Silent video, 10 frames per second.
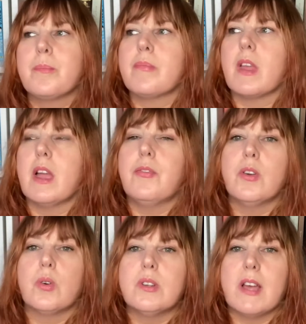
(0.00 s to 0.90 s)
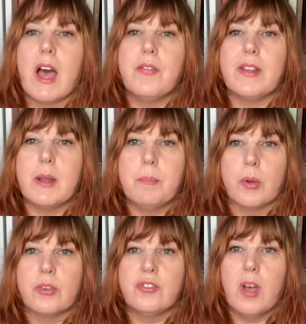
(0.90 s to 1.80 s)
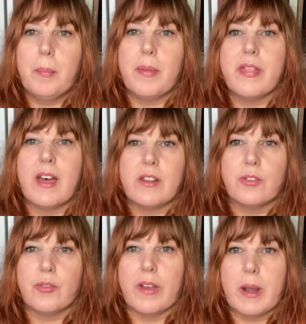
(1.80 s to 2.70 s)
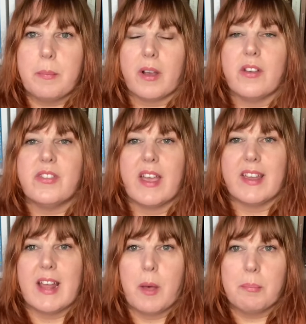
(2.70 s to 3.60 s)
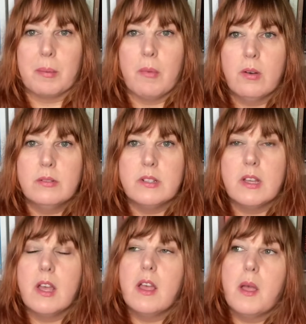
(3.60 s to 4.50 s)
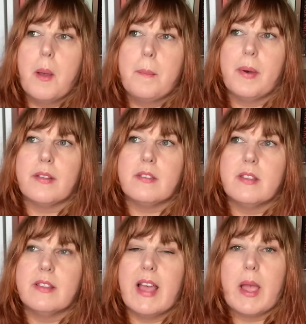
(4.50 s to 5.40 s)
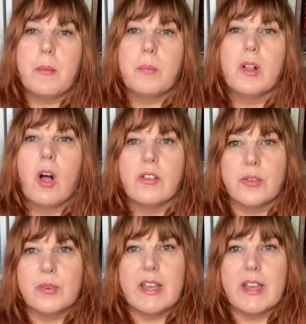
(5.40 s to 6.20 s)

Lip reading: If you're going to have it in a bookshop, that is great because they can help promote, but they will also take a